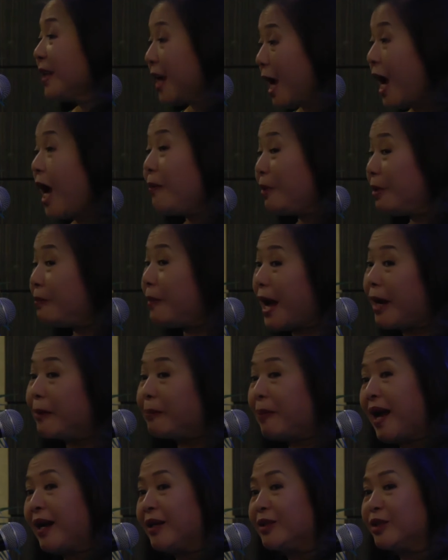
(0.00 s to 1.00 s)
I'm a
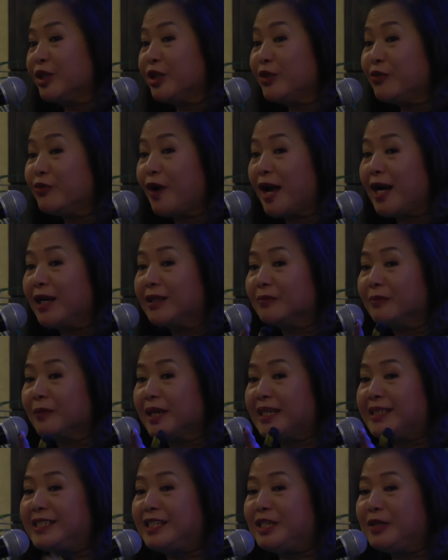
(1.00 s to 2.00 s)
backpacker. In fact,
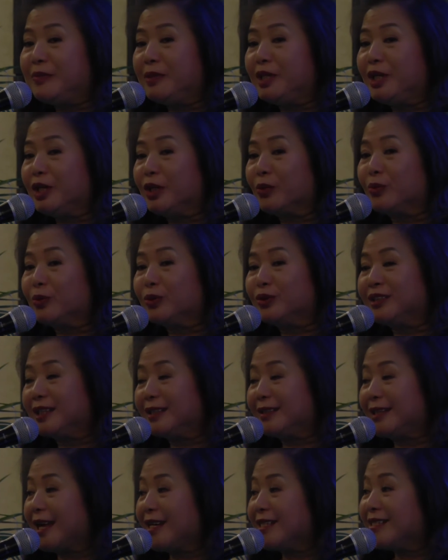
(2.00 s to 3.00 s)
my team here would
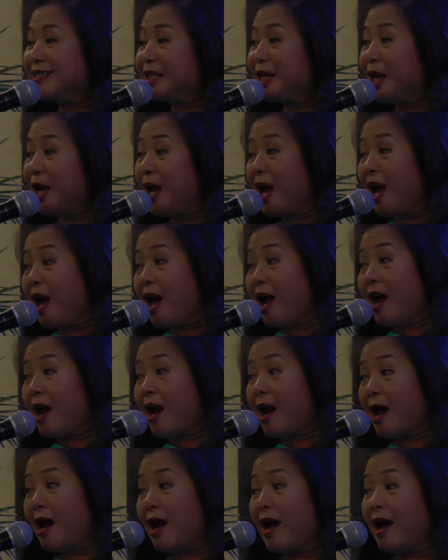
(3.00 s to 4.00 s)
attest.
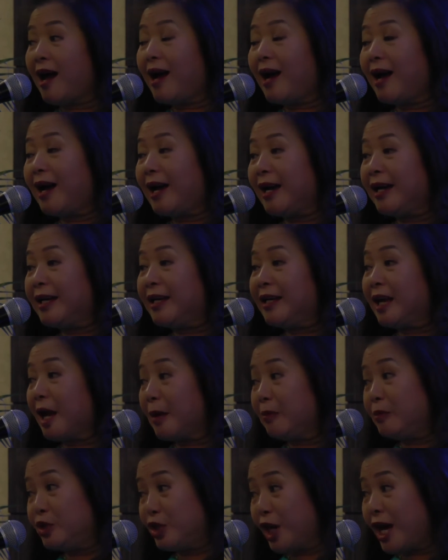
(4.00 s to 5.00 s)
I
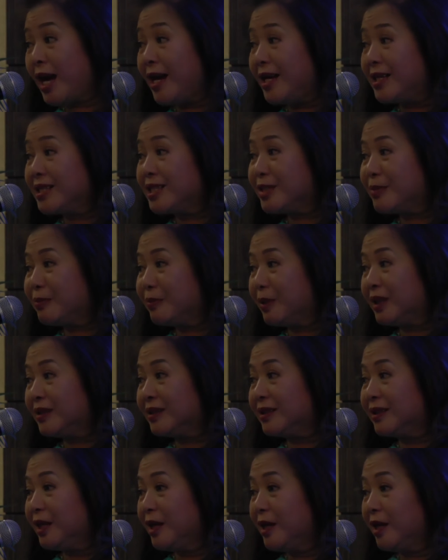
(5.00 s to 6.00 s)
am dressed,
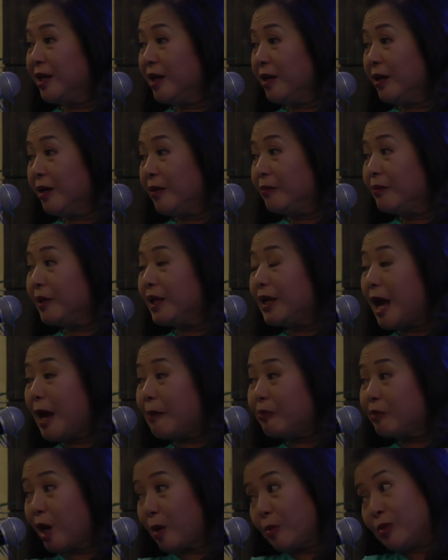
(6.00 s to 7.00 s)
but My
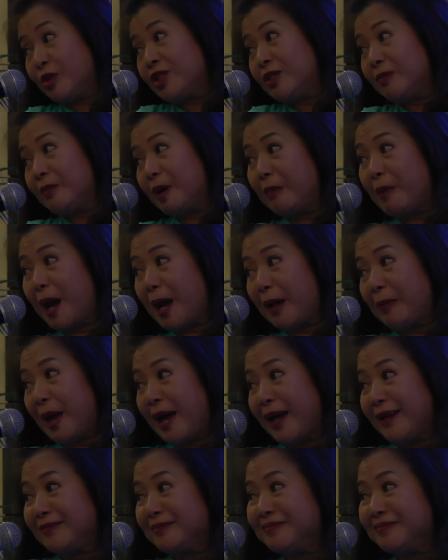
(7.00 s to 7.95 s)
laptop is in my backpack.